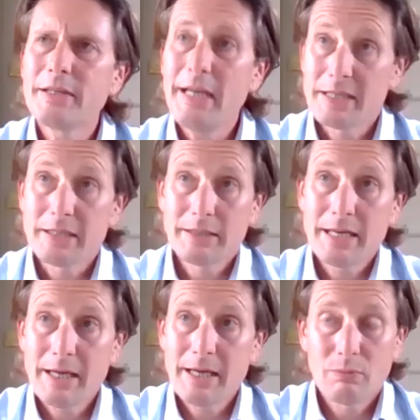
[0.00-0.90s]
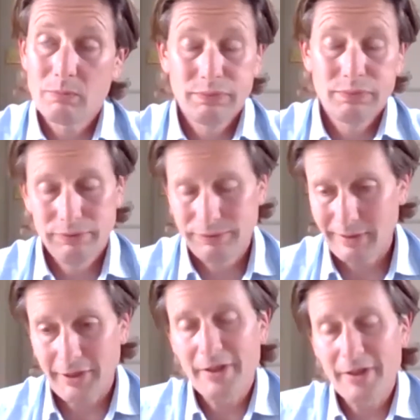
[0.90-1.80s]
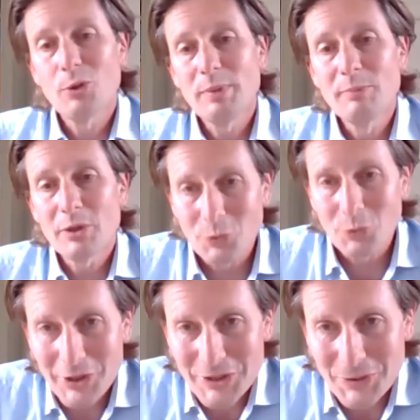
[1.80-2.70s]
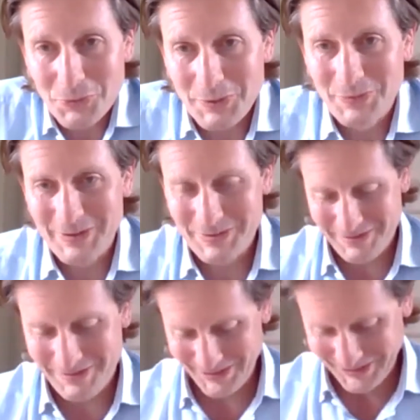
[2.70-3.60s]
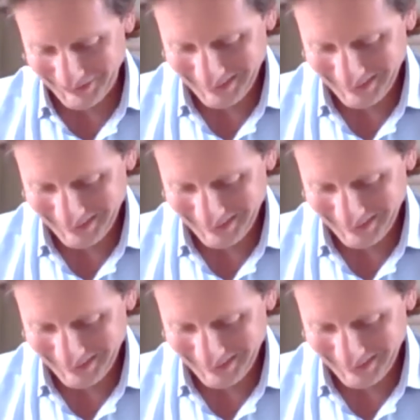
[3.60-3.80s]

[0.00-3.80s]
yes, that I don't think we could be much worse than we were before.